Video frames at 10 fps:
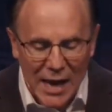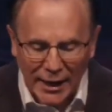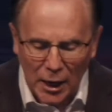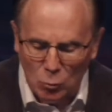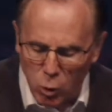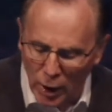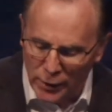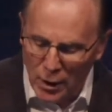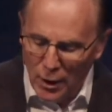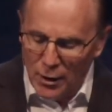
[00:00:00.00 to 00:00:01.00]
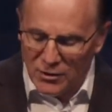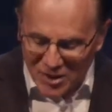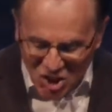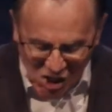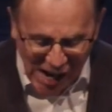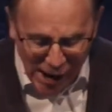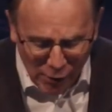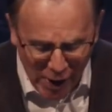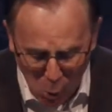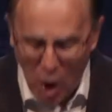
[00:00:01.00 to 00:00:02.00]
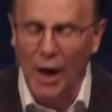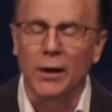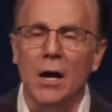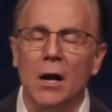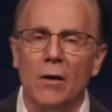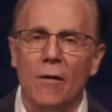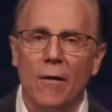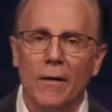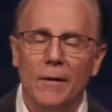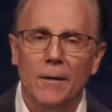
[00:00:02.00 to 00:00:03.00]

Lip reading: The second one, the scary one,